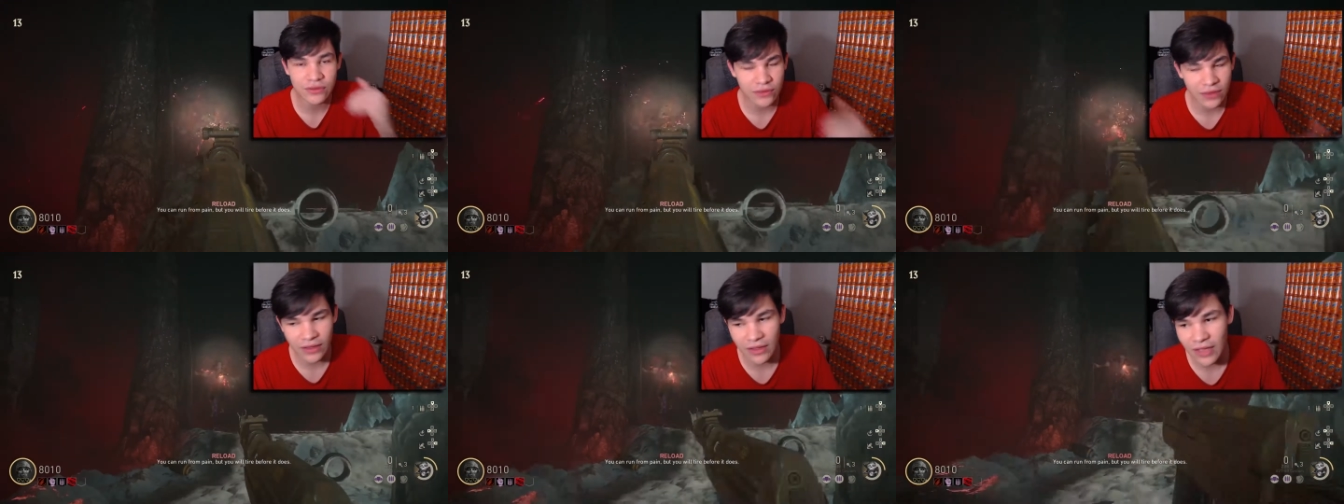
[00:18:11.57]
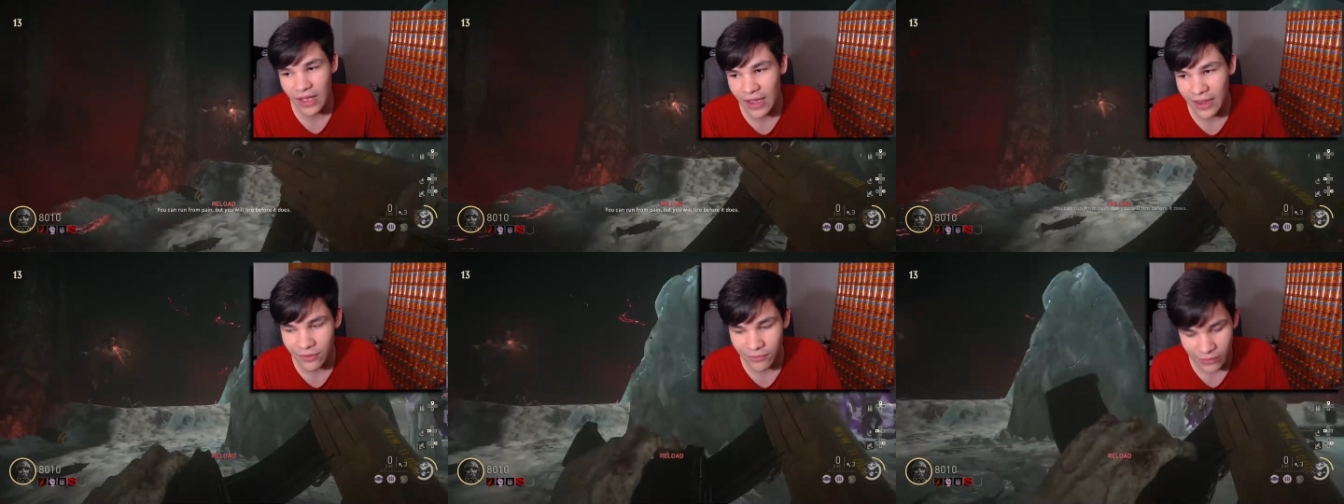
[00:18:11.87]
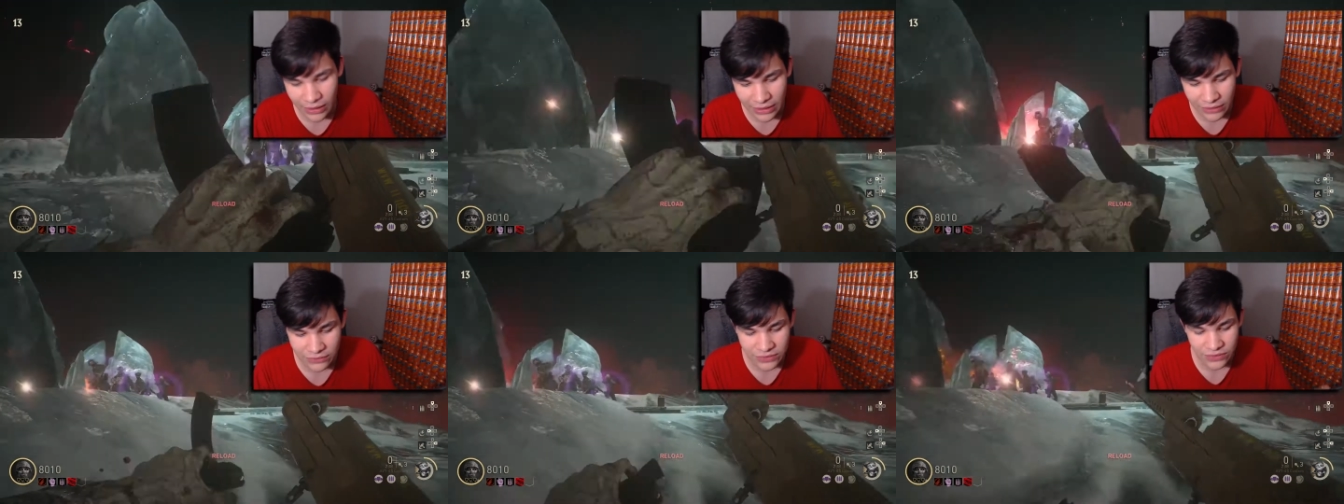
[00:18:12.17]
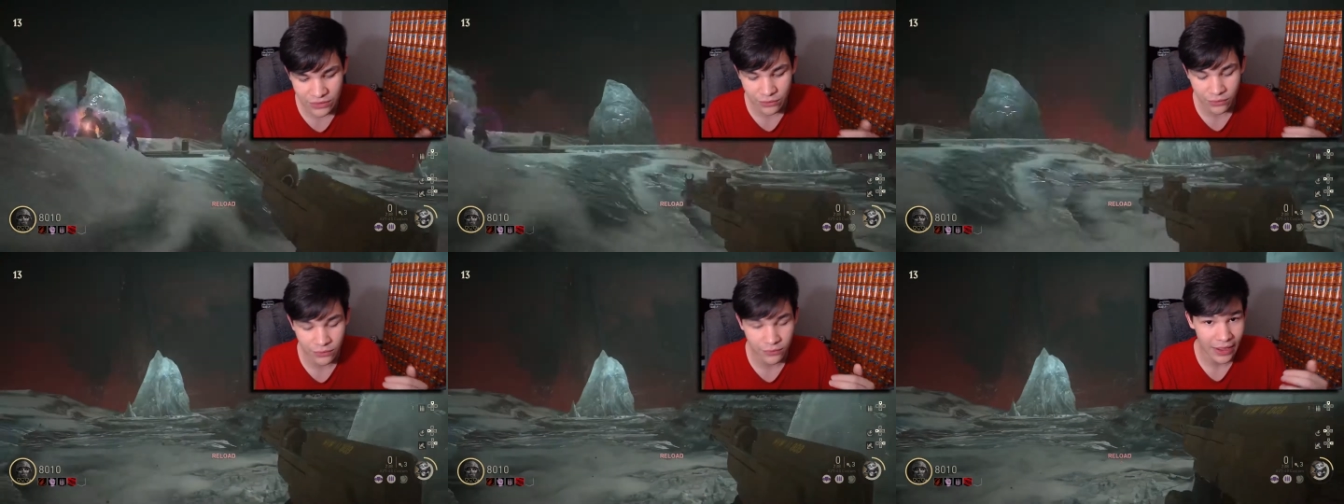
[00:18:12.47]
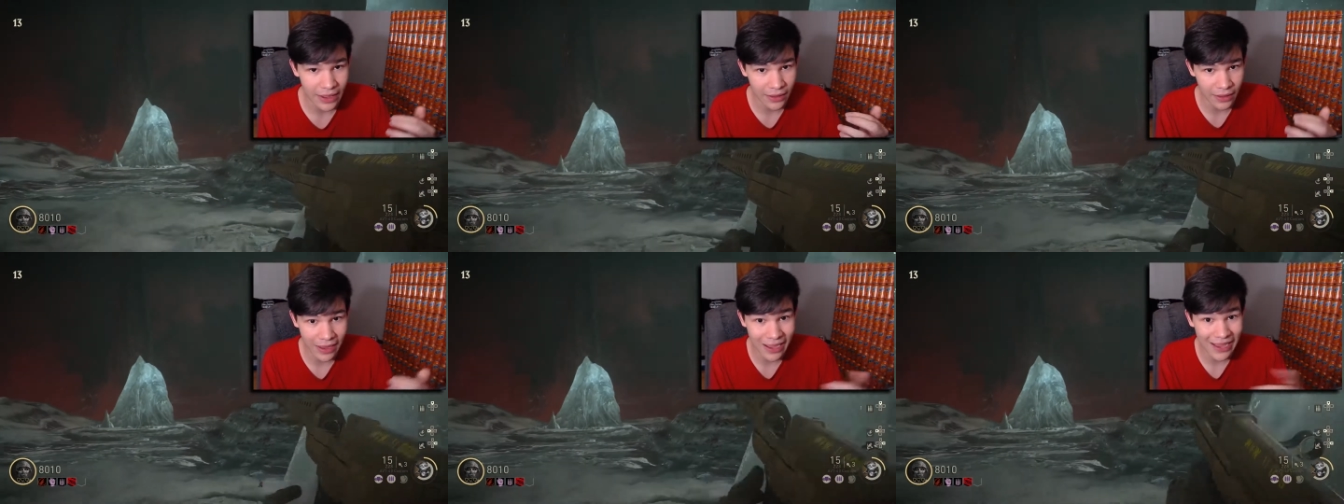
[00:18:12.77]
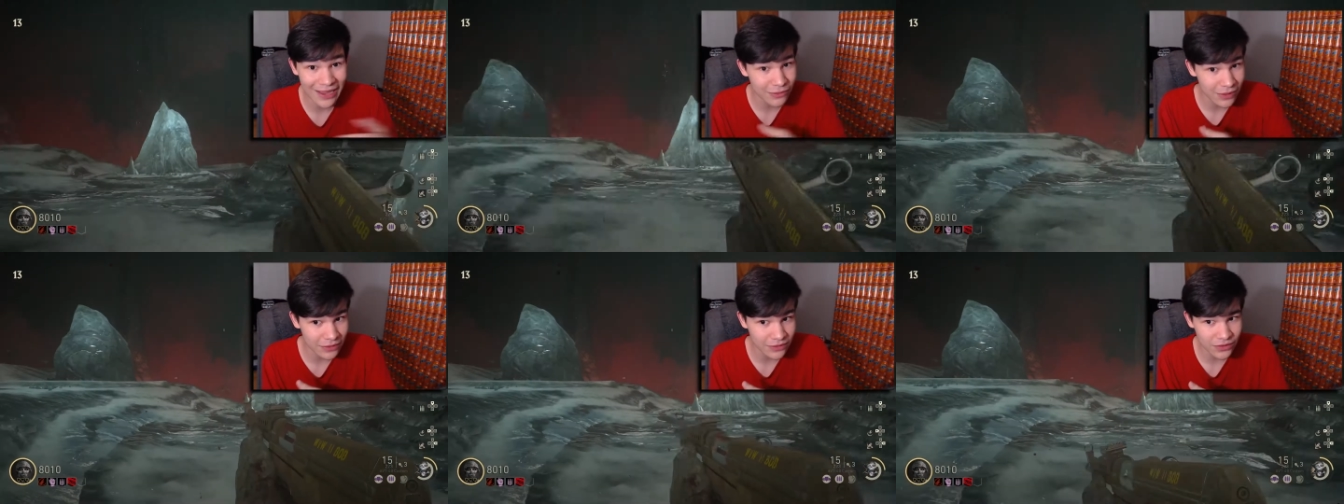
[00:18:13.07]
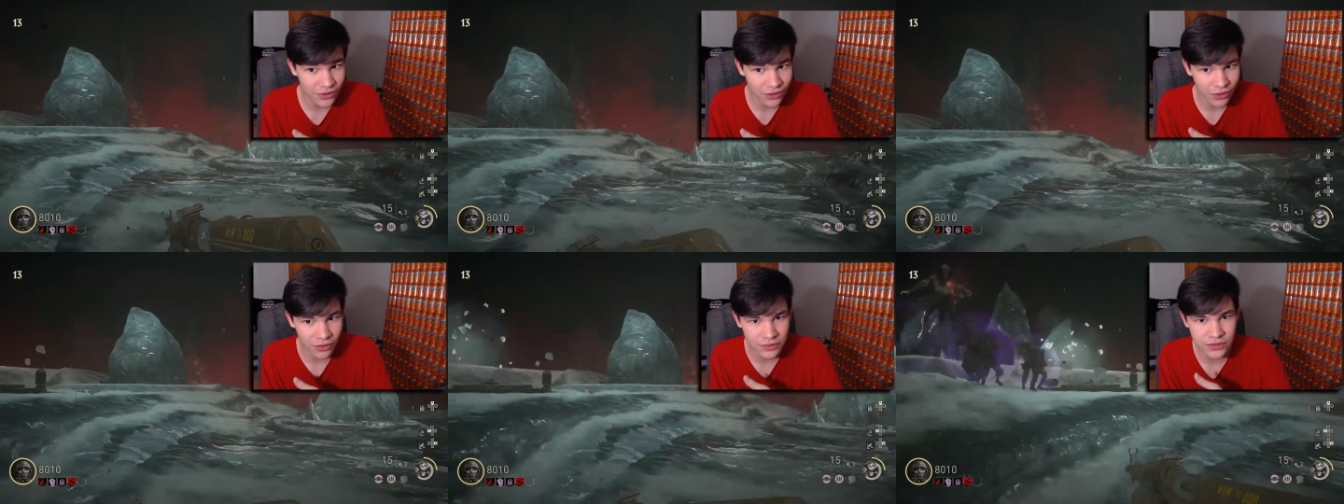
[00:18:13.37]
to use on higher rounds, so high
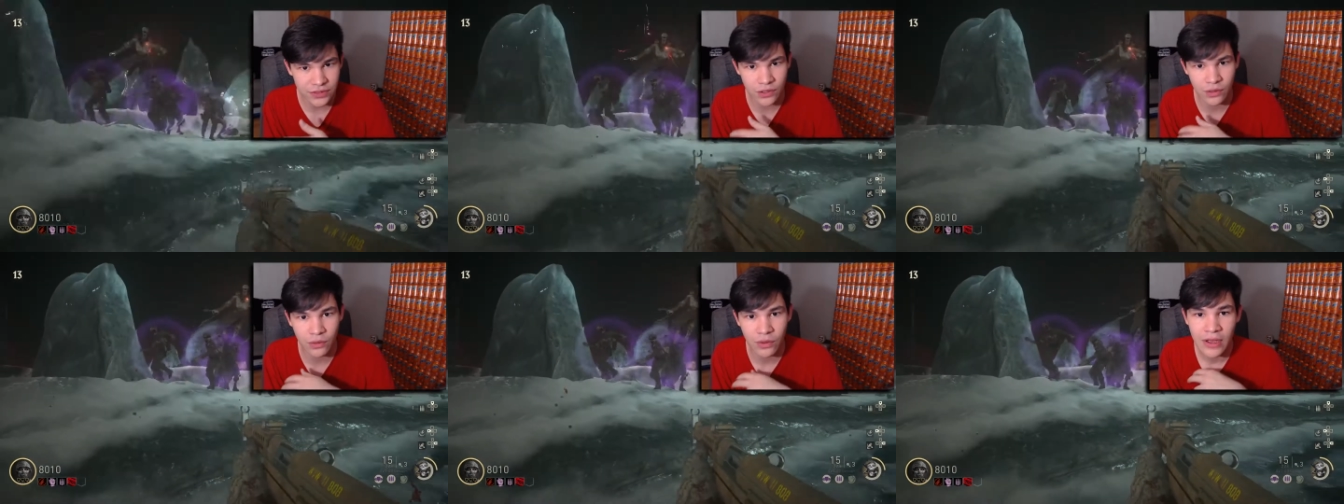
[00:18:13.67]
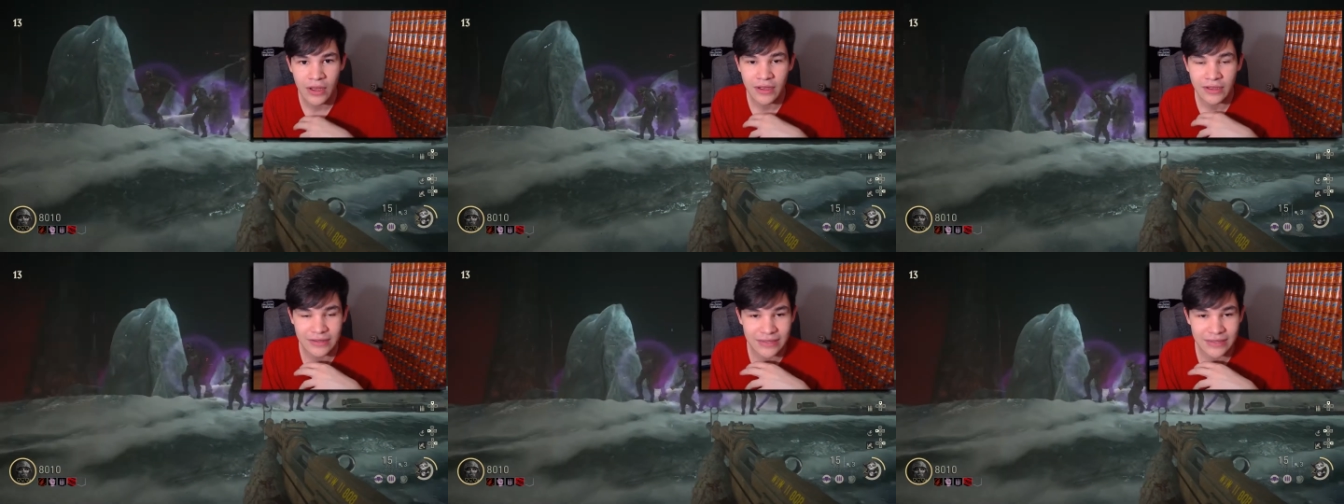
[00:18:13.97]
rounds are also